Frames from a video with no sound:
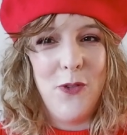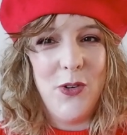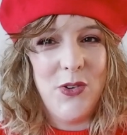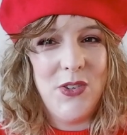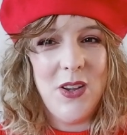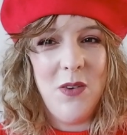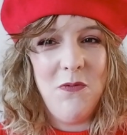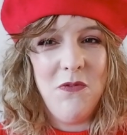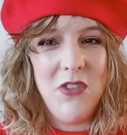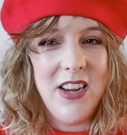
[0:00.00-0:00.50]
for
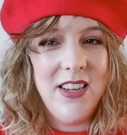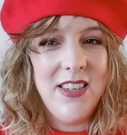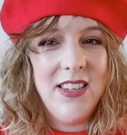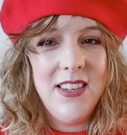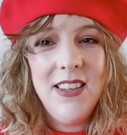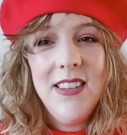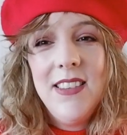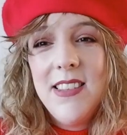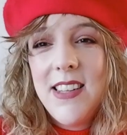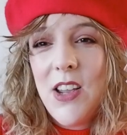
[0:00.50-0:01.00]
some
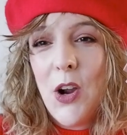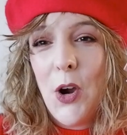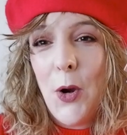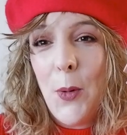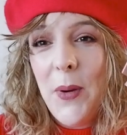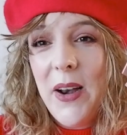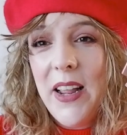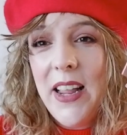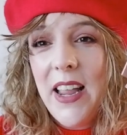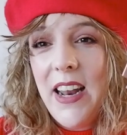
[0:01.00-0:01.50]
reason the
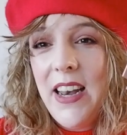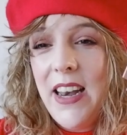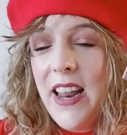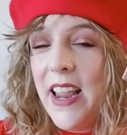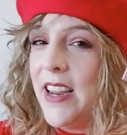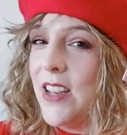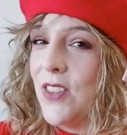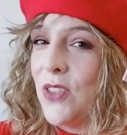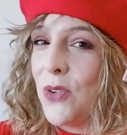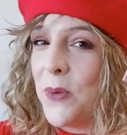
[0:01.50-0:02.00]
Urban Decay
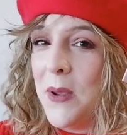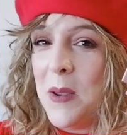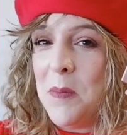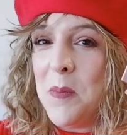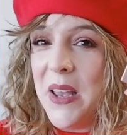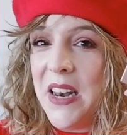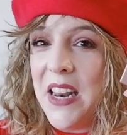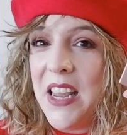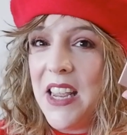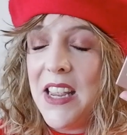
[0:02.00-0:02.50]
Naked 3
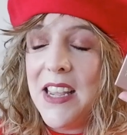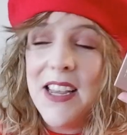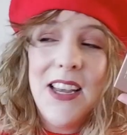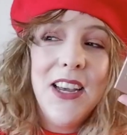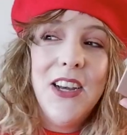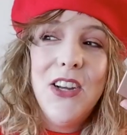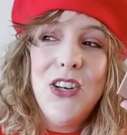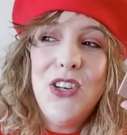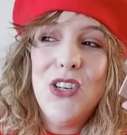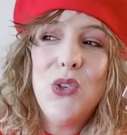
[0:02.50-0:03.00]
Mini
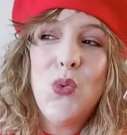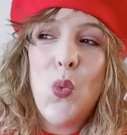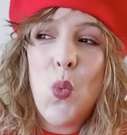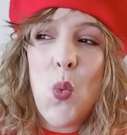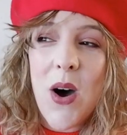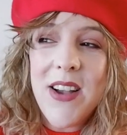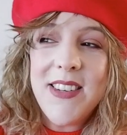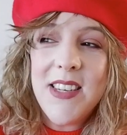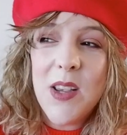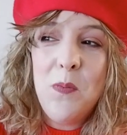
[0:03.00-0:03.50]
just
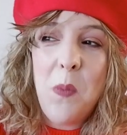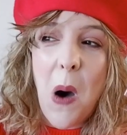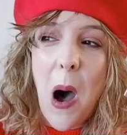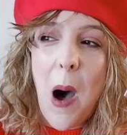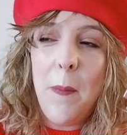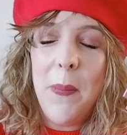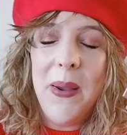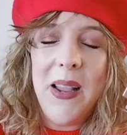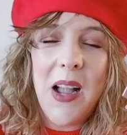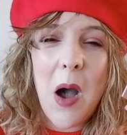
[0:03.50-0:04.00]
wasn't
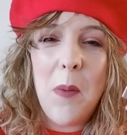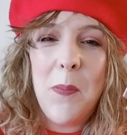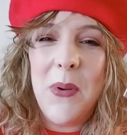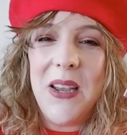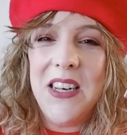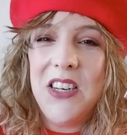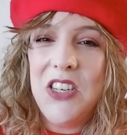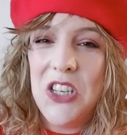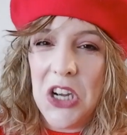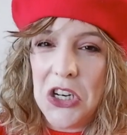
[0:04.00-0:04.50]
popping
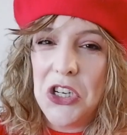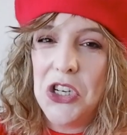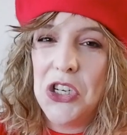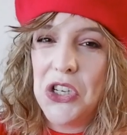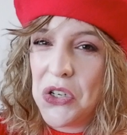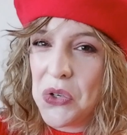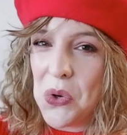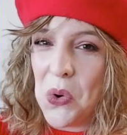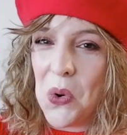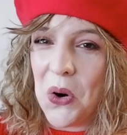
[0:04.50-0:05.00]
up in Dutch
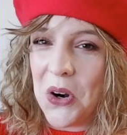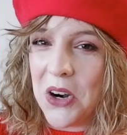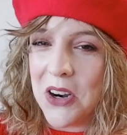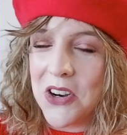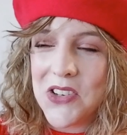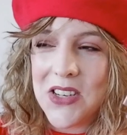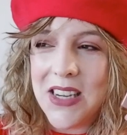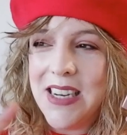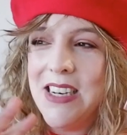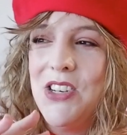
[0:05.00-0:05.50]

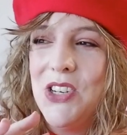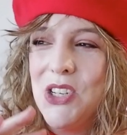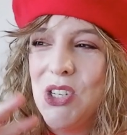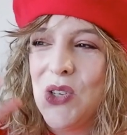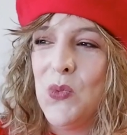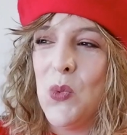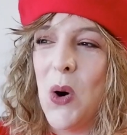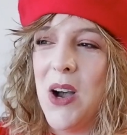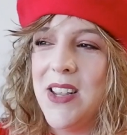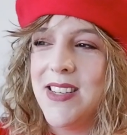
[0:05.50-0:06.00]
stores. It
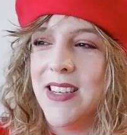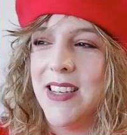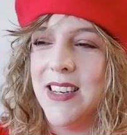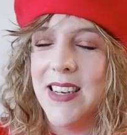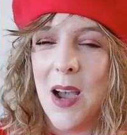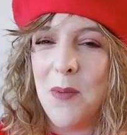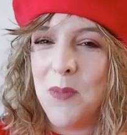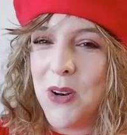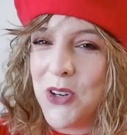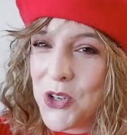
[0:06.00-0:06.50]
just
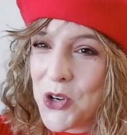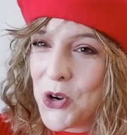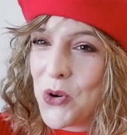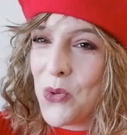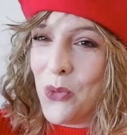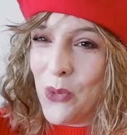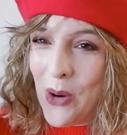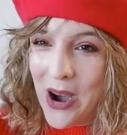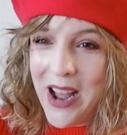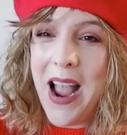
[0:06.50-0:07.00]
wasn't. I'm not
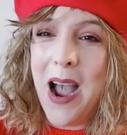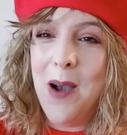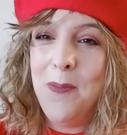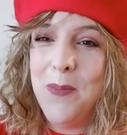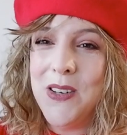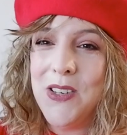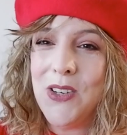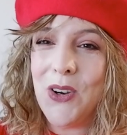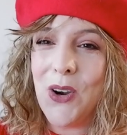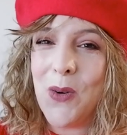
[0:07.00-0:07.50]
sure what
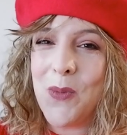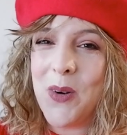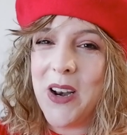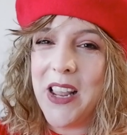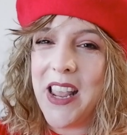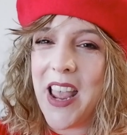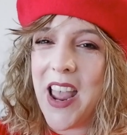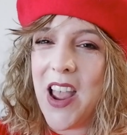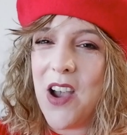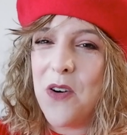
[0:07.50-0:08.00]
happened to
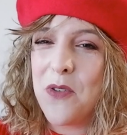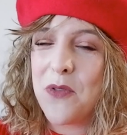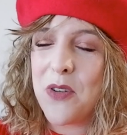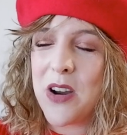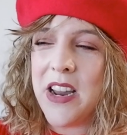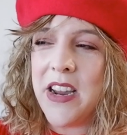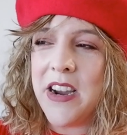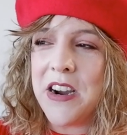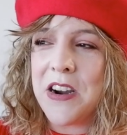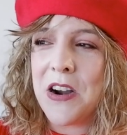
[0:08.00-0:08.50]
Urban Decay
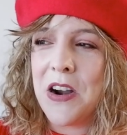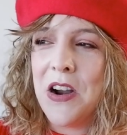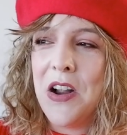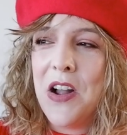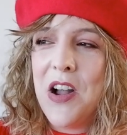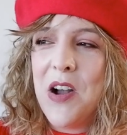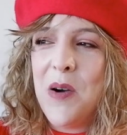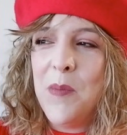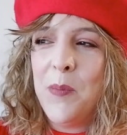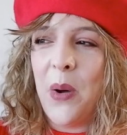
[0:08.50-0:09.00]
over here,
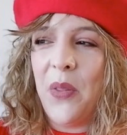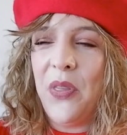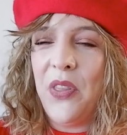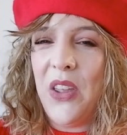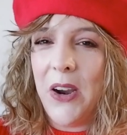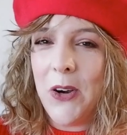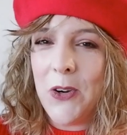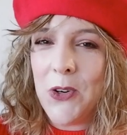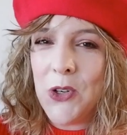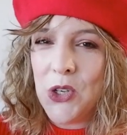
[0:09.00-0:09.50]

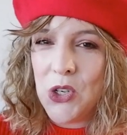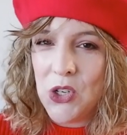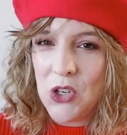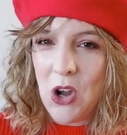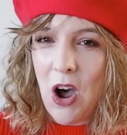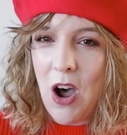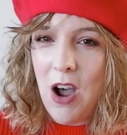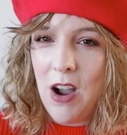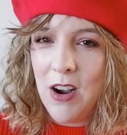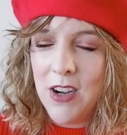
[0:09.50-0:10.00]
but their
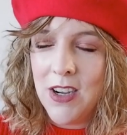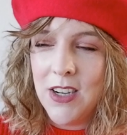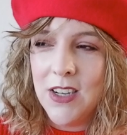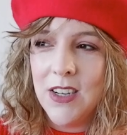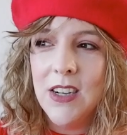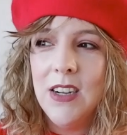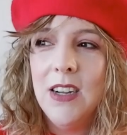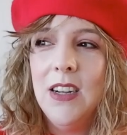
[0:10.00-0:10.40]
stock